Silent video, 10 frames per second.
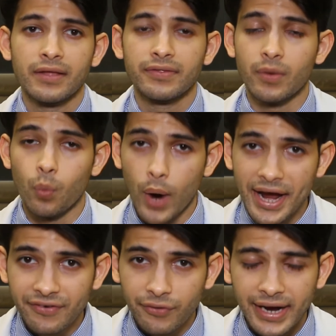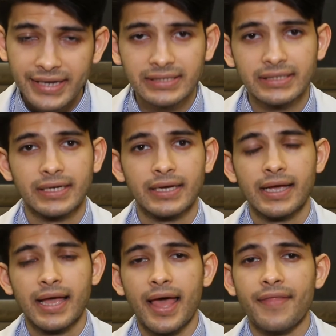then white rice,
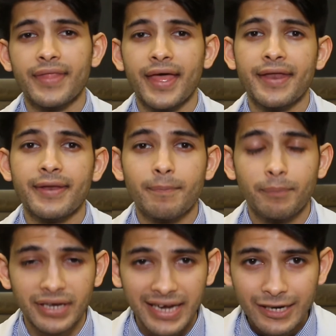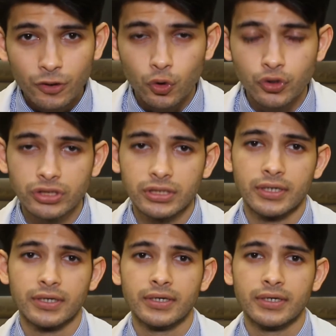and then potatoes,